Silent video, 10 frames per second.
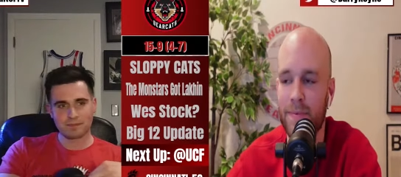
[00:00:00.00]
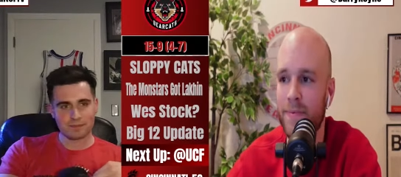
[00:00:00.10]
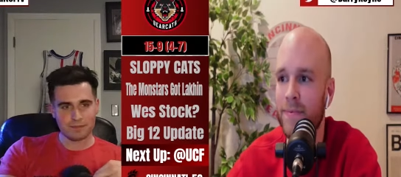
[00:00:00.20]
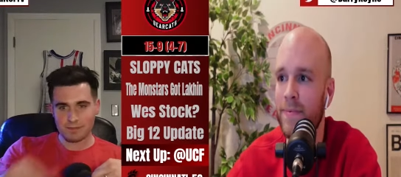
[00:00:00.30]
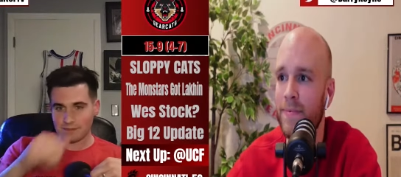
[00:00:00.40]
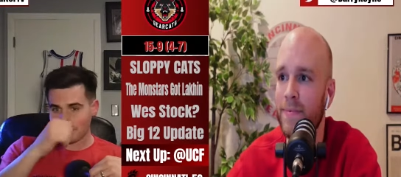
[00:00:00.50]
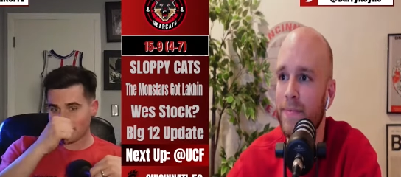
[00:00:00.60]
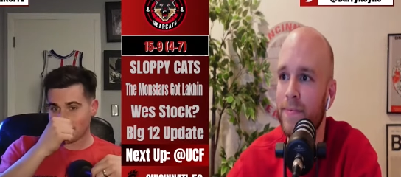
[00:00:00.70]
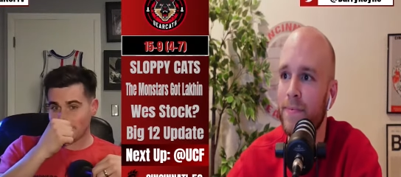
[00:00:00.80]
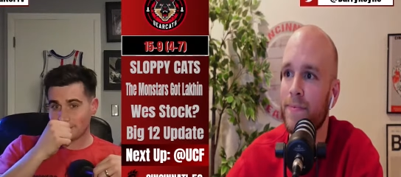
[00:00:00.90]

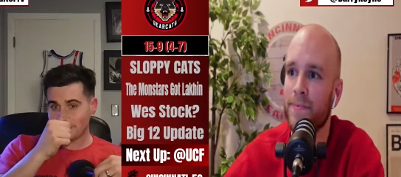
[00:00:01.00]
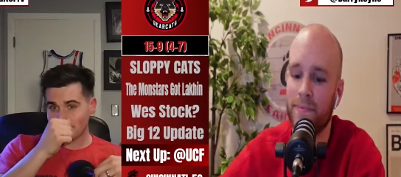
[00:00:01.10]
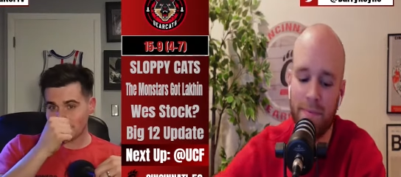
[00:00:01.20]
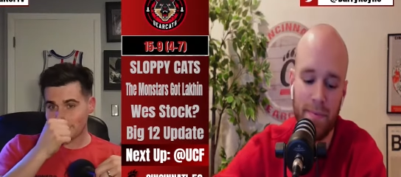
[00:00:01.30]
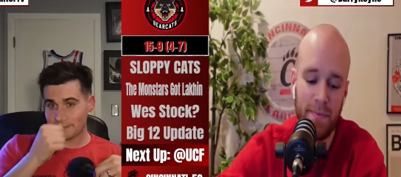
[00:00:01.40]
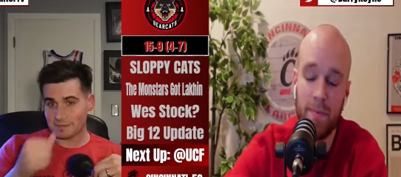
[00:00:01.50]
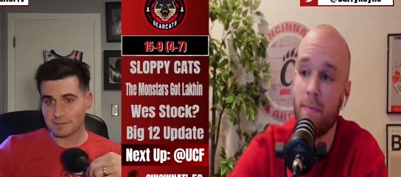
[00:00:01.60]
(silence)